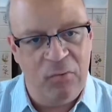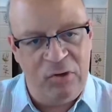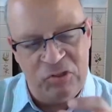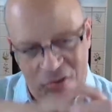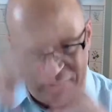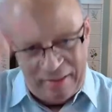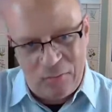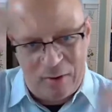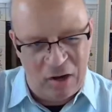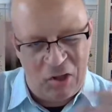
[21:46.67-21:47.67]
We showed like
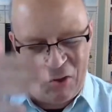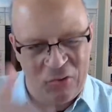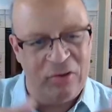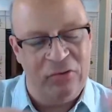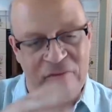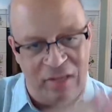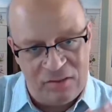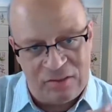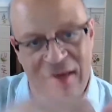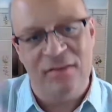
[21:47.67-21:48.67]
where it goes. It goes
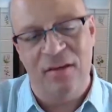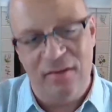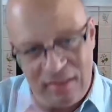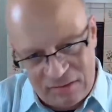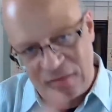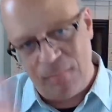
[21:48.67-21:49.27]
D6 and D6